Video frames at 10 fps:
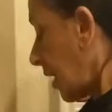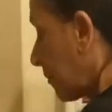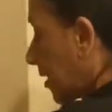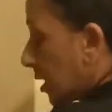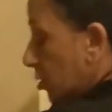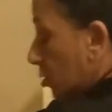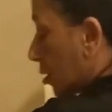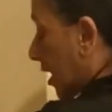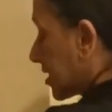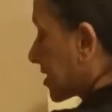I mean, you
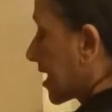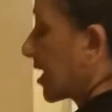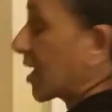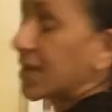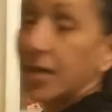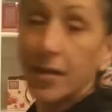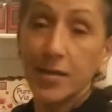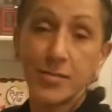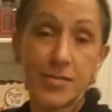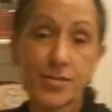gotta say it like
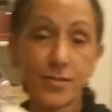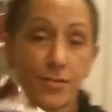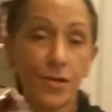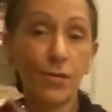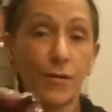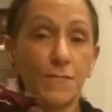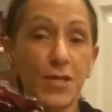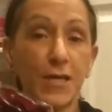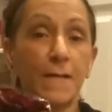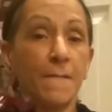it is. You know what I'm
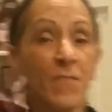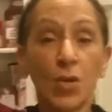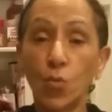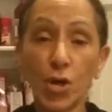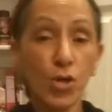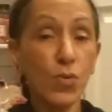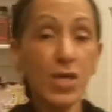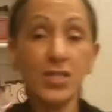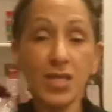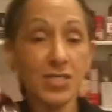saying? When you
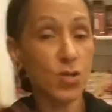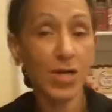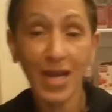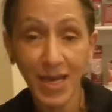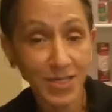eat this, you gotta